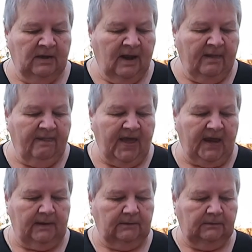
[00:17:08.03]
And
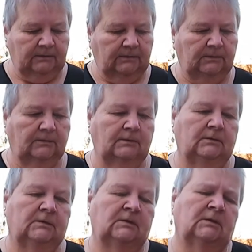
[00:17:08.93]
then,
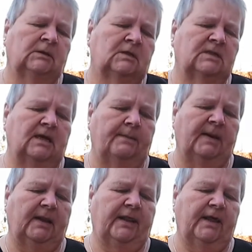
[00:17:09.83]
still a
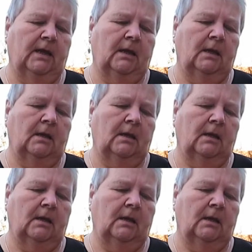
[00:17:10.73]
bit thick.